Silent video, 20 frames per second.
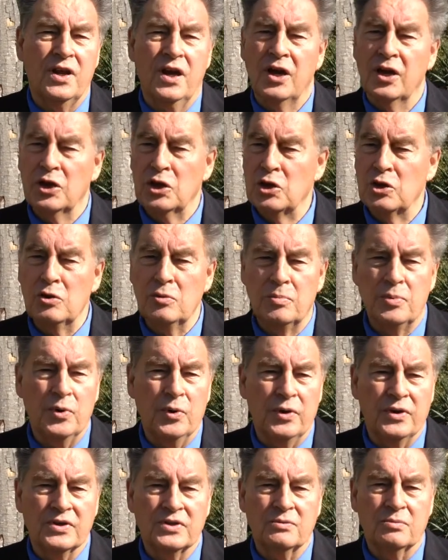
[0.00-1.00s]
IQ
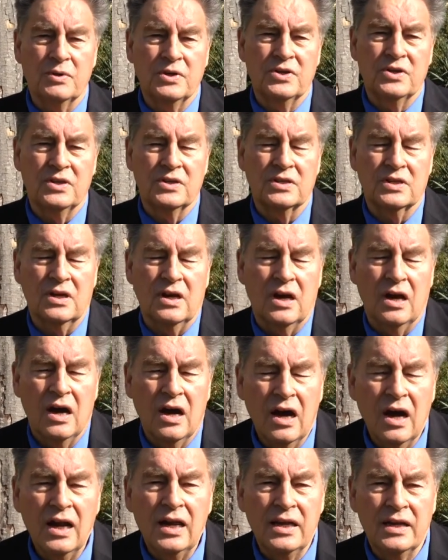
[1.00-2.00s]
points, which is
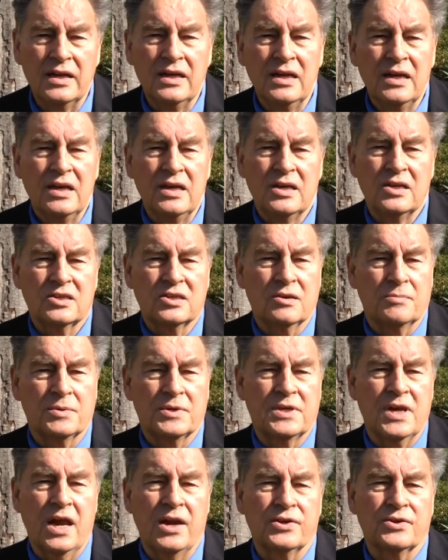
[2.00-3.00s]
highly
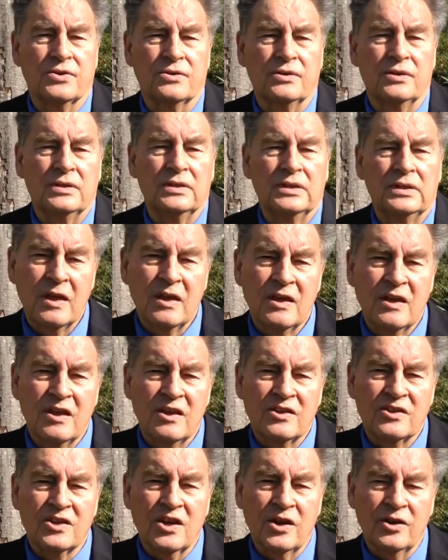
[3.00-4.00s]
substantial.
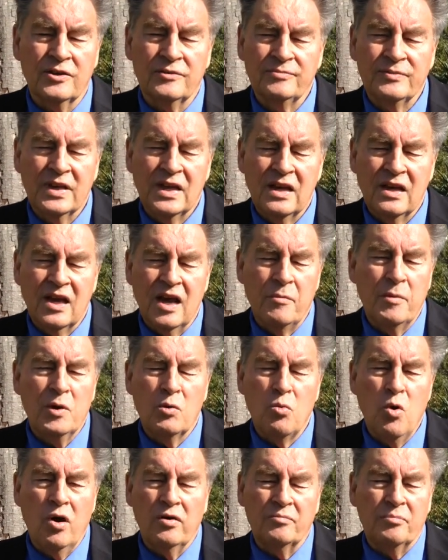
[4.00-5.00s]
So, I
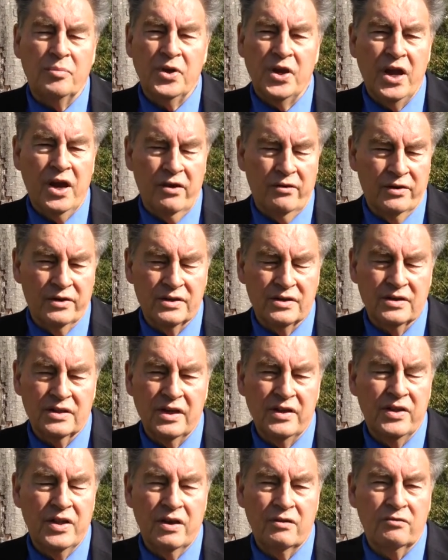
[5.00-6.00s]
mean, what parent
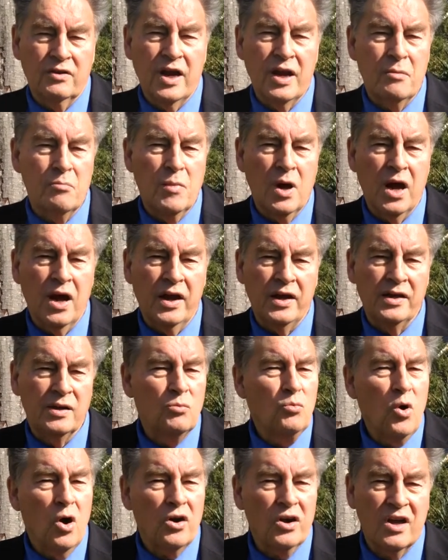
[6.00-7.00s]
in their right mind
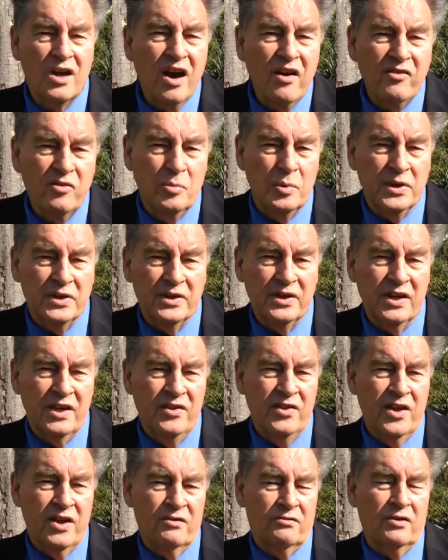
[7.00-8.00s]
and what government
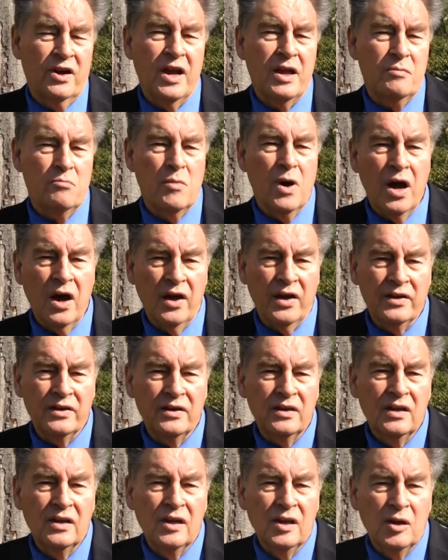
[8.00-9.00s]
in their right mind
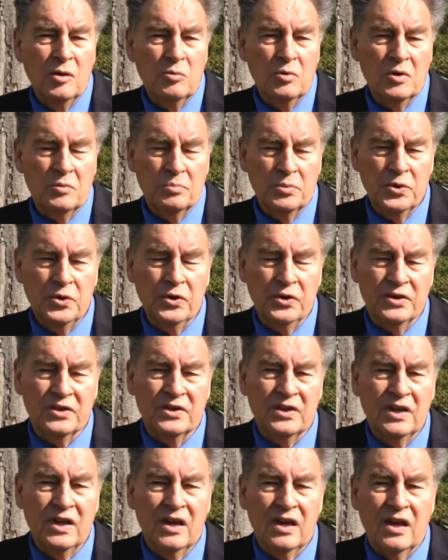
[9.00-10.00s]
would put
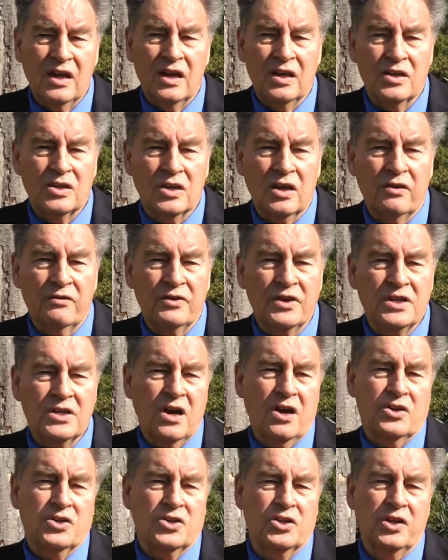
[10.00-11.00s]
a
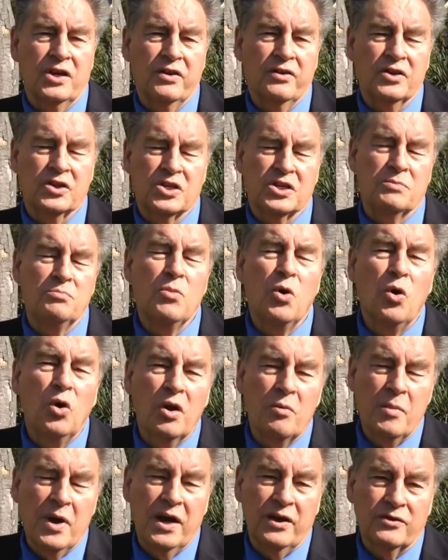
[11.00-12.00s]
reduction in a
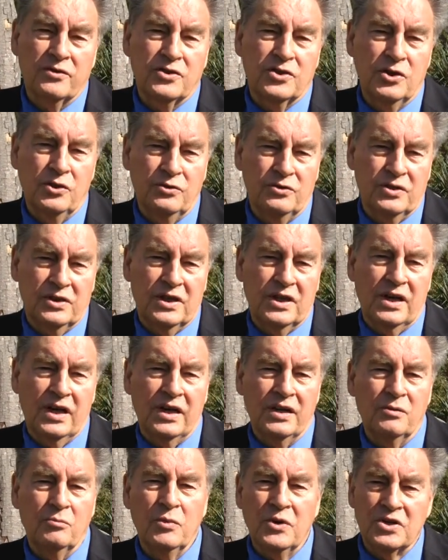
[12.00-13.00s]
small amount of tooth
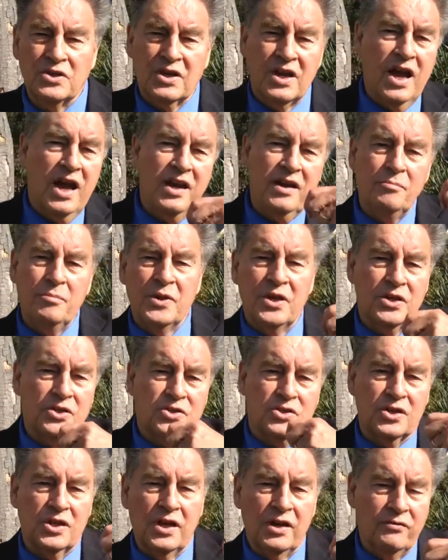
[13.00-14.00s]
decay, which can be
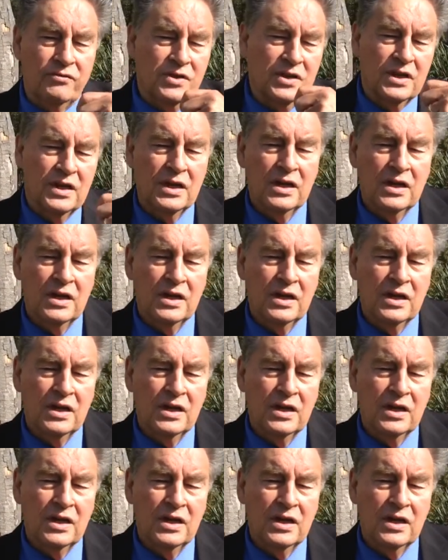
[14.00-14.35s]
achieved